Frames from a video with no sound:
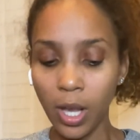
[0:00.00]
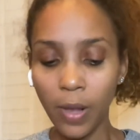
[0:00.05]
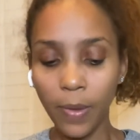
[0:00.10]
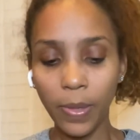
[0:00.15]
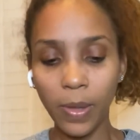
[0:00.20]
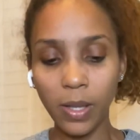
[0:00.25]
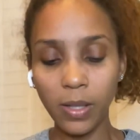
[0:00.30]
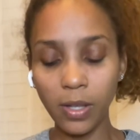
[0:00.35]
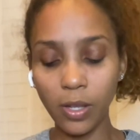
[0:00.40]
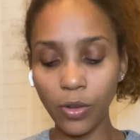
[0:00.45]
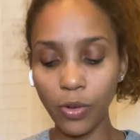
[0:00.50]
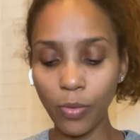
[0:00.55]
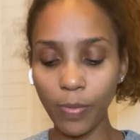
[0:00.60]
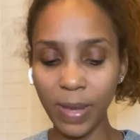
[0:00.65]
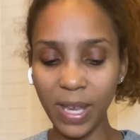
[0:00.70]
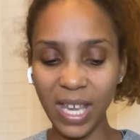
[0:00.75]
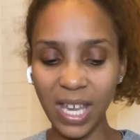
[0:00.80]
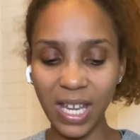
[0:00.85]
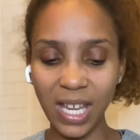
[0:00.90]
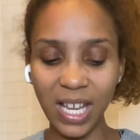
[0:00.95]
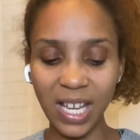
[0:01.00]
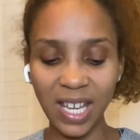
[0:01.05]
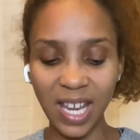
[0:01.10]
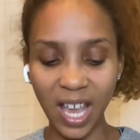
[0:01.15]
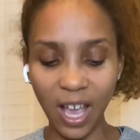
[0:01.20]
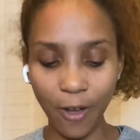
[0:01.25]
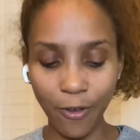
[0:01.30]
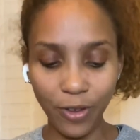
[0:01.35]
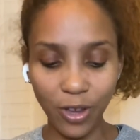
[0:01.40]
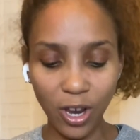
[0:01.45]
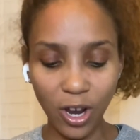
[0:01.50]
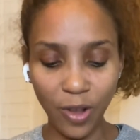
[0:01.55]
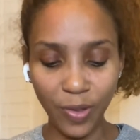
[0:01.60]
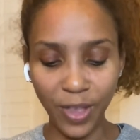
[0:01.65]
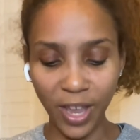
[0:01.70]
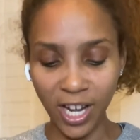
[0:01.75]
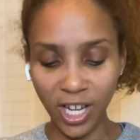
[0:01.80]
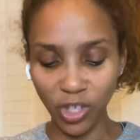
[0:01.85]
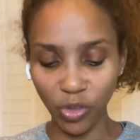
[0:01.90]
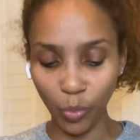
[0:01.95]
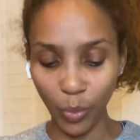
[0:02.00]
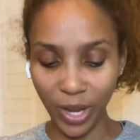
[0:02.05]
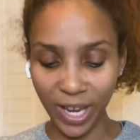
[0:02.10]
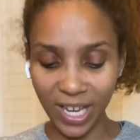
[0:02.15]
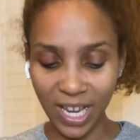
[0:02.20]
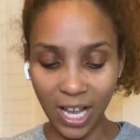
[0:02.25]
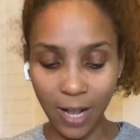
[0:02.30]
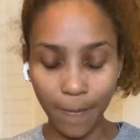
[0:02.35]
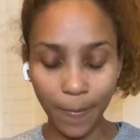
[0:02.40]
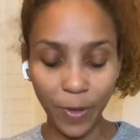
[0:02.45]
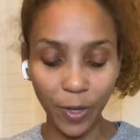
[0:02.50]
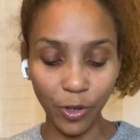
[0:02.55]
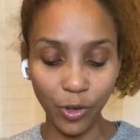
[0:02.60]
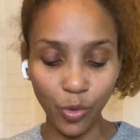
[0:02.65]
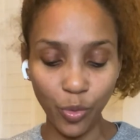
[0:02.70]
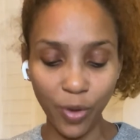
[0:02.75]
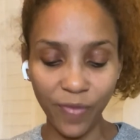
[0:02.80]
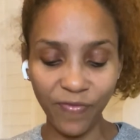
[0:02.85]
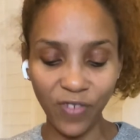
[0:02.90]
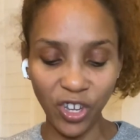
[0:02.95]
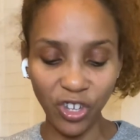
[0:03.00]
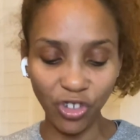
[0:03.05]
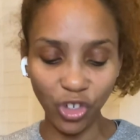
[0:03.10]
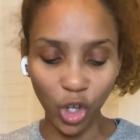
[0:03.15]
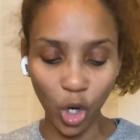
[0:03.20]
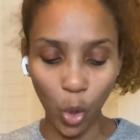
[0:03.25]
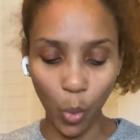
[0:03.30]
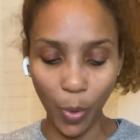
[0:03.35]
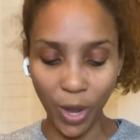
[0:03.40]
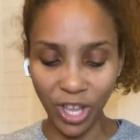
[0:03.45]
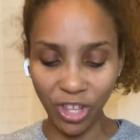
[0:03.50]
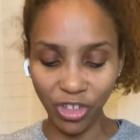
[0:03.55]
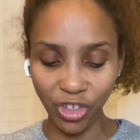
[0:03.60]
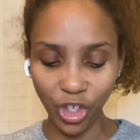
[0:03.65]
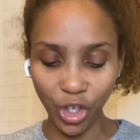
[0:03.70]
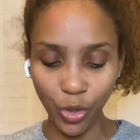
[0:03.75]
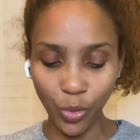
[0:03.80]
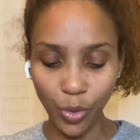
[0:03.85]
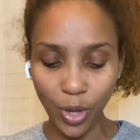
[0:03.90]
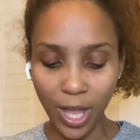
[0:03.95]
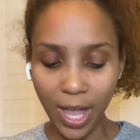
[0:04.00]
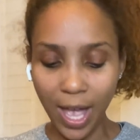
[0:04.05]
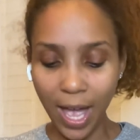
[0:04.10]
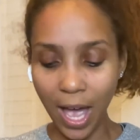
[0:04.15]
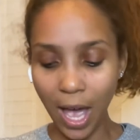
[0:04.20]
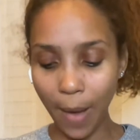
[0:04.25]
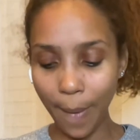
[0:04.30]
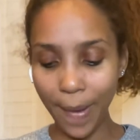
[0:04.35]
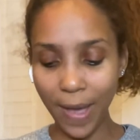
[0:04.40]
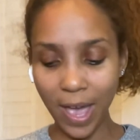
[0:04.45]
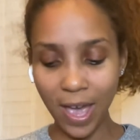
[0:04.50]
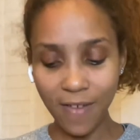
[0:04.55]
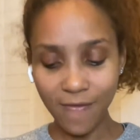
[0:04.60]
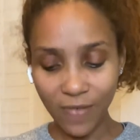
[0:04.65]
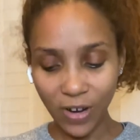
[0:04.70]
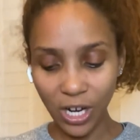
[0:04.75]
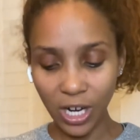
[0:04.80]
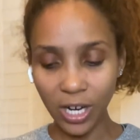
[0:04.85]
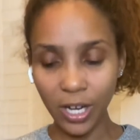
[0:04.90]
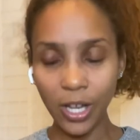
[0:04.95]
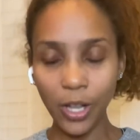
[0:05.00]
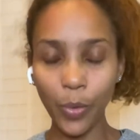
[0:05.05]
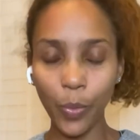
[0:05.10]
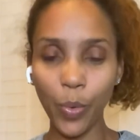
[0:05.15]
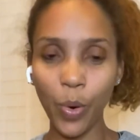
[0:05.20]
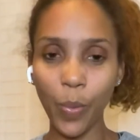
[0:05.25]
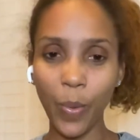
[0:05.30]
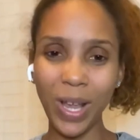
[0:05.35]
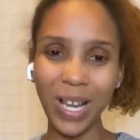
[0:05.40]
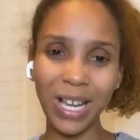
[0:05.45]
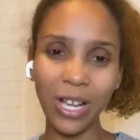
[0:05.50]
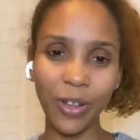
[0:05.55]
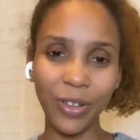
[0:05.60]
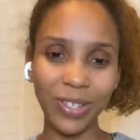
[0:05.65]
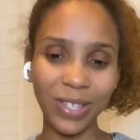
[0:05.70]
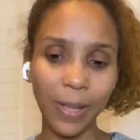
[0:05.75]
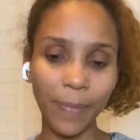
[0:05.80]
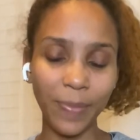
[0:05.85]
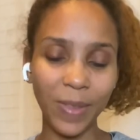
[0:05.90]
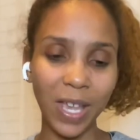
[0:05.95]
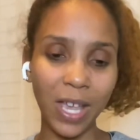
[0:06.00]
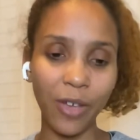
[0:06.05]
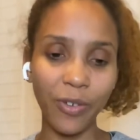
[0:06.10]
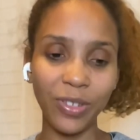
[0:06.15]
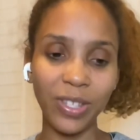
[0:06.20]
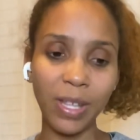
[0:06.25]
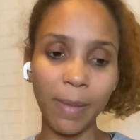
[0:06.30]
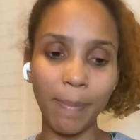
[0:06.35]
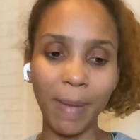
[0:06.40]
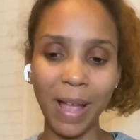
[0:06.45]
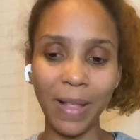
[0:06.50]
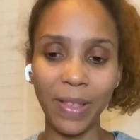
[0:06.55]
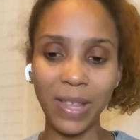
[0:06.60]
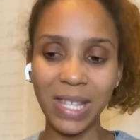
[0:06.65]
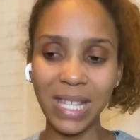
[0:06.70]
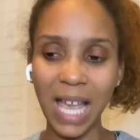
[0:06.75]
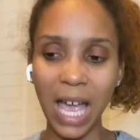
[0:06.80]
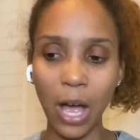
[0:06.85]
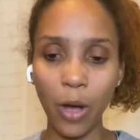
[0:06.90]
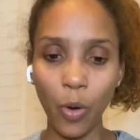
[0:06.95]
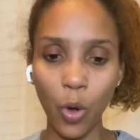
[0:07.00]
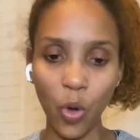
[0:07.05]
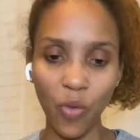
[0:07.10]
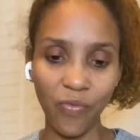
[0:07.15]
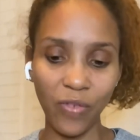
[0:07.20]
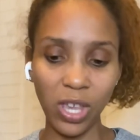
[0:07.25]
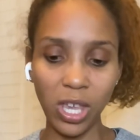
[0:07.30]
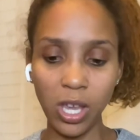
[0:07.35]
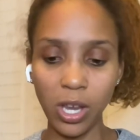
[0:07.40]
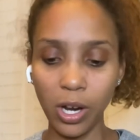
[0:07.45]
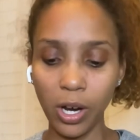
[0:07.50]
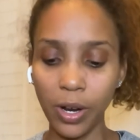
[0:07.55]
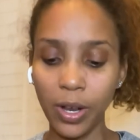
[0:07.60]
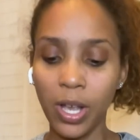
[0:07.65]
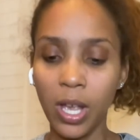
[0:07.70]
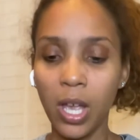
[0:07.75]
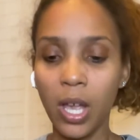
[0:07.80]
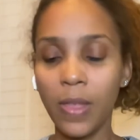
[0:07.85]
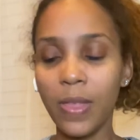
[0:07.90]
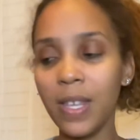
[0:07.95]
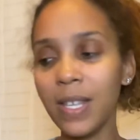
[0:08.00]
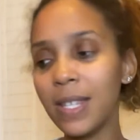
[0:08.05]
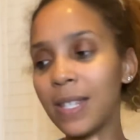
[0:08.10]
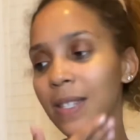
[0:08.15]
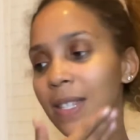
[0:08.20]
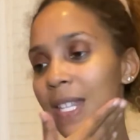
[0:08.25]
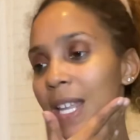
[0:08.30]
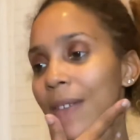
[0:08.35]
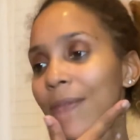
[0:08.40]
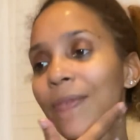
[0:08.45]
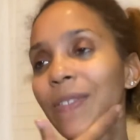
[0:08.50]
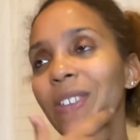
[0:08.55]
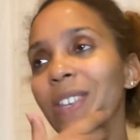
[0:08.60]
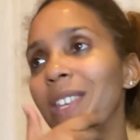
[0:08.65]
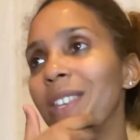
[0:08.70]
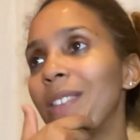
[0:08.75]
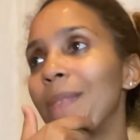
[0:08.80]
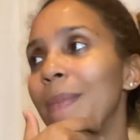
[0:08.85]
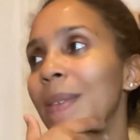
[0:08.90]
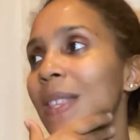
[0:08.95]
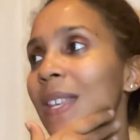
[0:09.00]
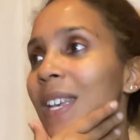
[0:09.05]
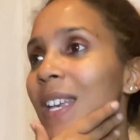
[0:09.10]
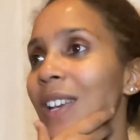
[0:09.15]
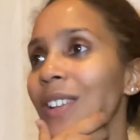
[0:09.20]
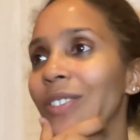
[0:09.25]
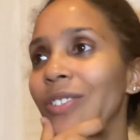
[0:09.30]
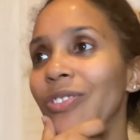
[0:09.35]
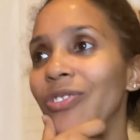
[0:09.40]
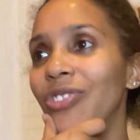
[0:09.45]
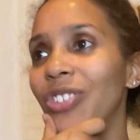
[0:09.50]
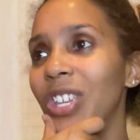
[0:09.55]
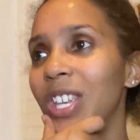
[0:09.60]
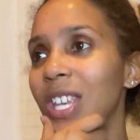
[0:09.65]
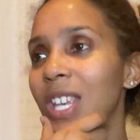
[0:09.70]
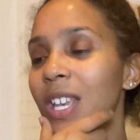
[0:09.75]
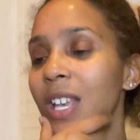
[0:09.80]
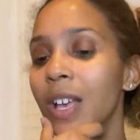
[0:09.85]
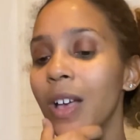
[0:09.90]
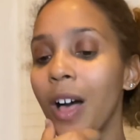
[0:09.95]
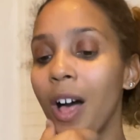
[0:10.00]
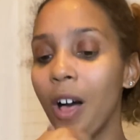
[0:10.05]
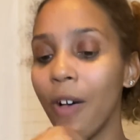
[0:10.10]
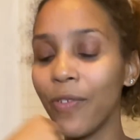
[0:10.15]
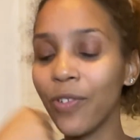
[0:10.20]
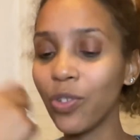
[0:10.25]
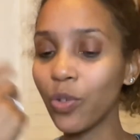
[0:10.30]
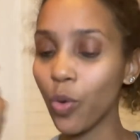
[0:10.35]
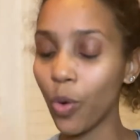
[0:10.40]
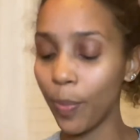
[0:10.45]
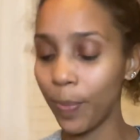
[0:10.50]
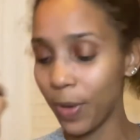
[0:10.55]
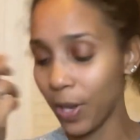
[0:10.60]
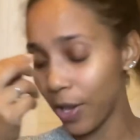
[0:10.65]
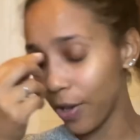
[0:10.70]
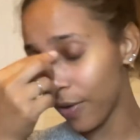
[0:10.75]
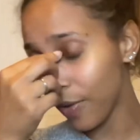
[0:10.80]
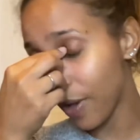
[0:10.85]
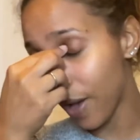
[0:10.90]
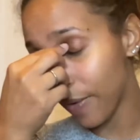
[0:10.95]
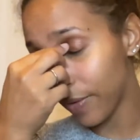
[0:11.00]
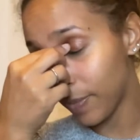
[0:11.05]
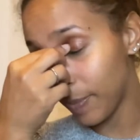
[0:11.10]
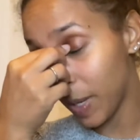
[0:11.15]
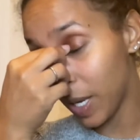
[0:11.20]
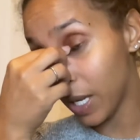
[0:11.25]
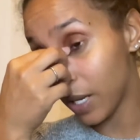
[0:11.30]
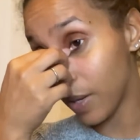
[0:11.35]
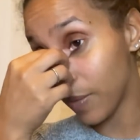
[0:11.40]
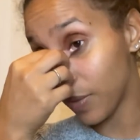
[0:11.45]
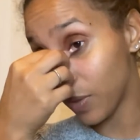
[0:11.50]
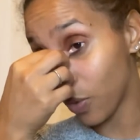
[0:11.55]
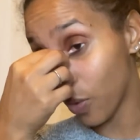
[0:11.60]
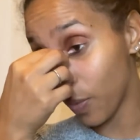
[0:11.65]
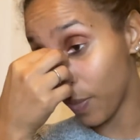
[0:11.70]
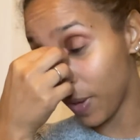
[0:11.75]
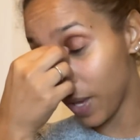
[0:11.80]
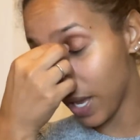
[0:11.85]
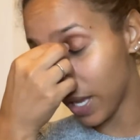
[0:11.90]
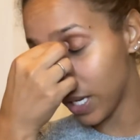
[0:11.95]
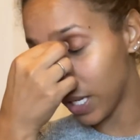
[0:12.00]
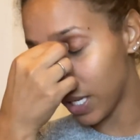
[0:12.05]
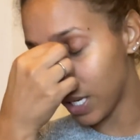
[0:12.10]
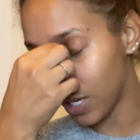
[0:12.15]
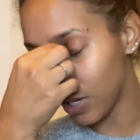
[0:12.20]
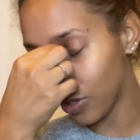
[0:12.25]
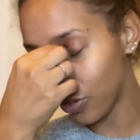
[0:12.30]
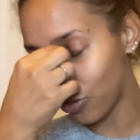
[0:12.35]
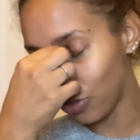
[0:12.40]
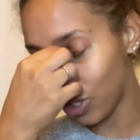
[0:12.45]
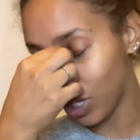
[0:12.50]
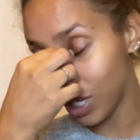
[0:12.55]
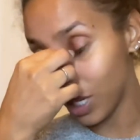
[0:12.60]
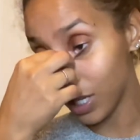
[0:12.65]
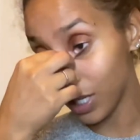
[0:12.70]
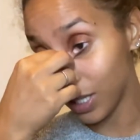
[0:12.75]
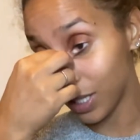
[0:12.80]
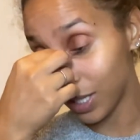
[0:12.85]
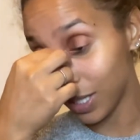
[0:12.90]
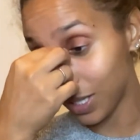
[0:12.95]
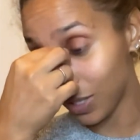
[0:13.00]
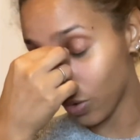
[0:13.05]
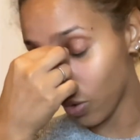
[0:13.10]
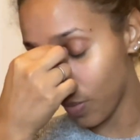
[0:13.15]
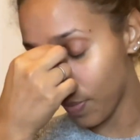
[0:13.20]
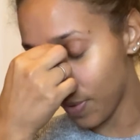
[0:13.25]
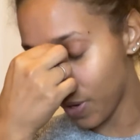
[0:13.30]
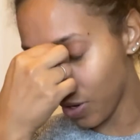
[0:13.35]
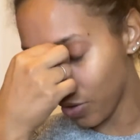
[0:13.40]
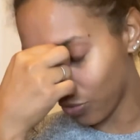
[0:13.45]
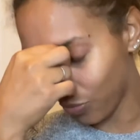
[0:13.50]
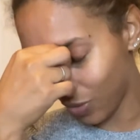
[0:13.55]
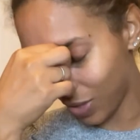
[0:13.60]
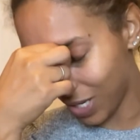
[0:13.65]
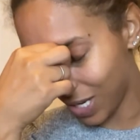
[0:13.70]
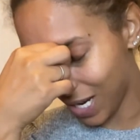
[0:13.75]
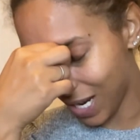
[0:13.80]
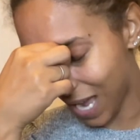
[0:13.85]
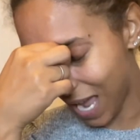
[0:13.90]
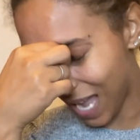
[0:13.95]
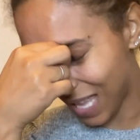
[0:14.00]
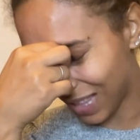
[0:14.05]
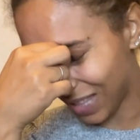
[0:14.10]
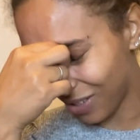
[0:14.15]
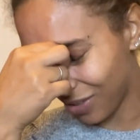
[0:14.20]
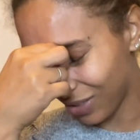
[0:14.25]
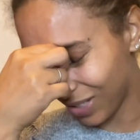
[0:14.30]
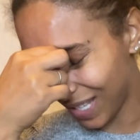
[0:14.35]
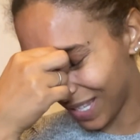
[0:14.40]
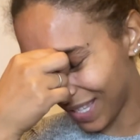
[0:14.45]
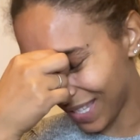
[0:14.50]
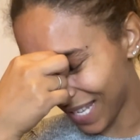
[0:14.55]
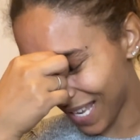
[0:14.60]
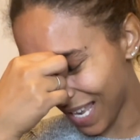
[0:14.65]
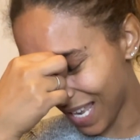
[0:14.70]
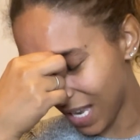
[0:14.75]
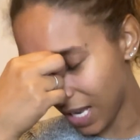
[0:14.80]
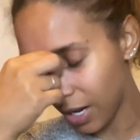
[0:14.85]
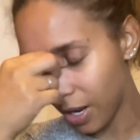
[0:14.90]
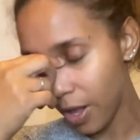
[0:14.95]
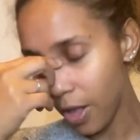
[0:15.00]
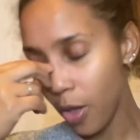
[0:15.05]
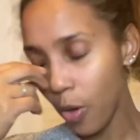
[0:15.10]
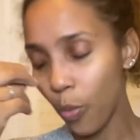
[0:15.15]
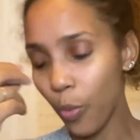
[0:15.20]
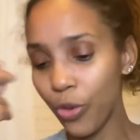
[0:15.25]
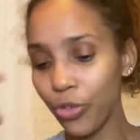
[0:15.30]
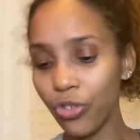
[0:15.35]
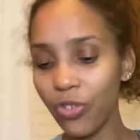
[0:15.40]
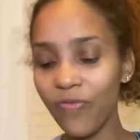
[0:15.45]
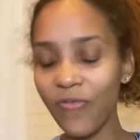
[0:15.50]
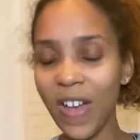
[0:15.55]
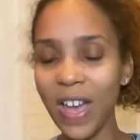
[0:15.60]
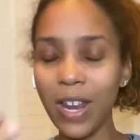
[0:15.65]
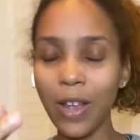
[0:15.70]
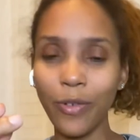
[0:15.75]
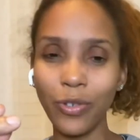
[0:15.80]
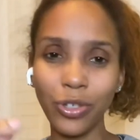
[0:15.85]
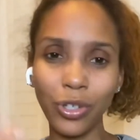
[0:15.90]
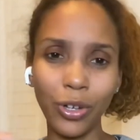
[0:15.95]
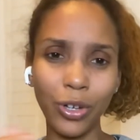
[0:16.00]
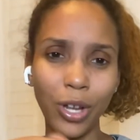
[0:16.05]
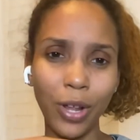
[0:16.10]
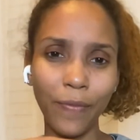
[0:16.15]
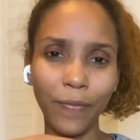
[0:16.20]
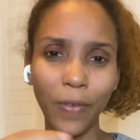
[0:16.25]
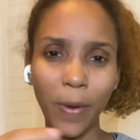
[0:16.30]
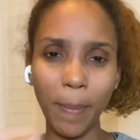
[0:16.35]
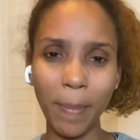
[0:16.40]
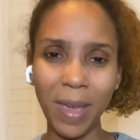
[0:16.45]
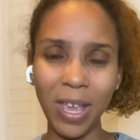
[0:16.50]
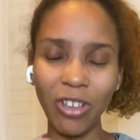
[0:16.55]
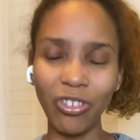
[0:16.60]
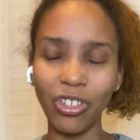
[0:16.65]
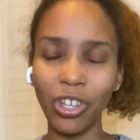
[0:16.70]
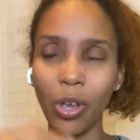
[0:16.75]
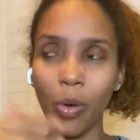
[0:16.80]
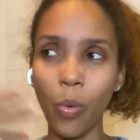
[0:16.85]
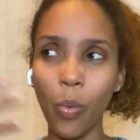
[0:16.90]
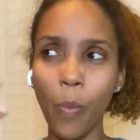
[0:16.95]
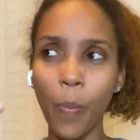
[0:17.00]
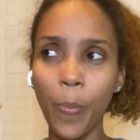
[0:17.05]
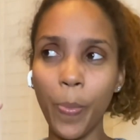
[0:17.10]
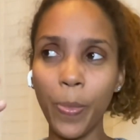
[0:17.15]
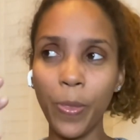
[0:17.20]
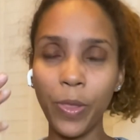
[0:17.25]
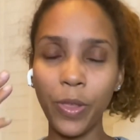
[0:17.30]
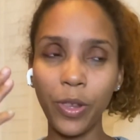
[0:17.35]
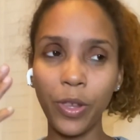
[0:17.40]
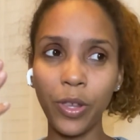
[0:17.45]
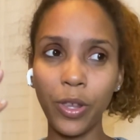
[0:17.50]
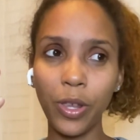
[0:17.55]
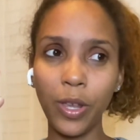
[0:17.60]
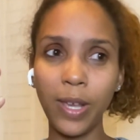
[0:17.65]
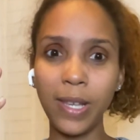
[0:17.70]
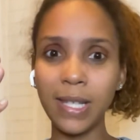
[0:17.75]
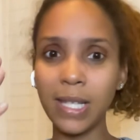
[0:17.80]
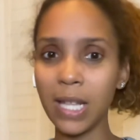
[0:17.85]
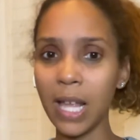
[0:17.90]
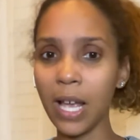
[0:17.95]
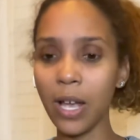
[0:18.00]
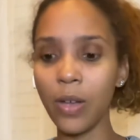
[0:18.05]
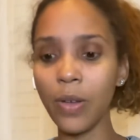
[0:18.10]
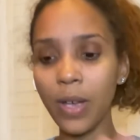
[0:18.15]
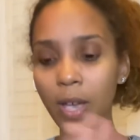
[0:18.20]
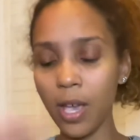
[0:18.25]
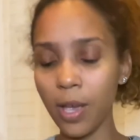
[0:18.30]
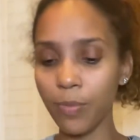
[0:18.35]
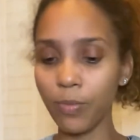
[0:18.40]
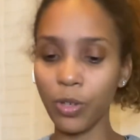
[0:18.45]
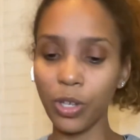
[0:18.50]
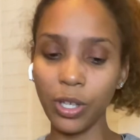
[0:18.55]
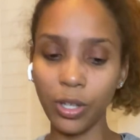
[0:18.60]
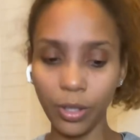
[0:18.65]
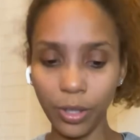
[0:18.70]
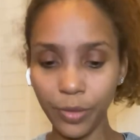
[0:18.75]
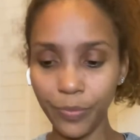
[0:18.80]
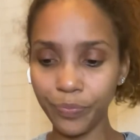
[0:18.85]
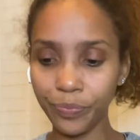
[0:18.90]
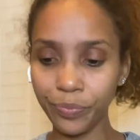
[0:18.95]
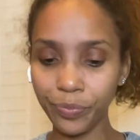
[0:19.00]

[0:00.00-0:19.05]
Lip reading: There's a new beginning down here that is waiting. A new adventure awaits you. However, we're waiting on something else to balance out over here. This definitely gives me the energy of Scorpio. I was picking up Scorpionic energy because in Scorpio's reading, I literally said, once you find out certain information, it's like, okay, I'm good.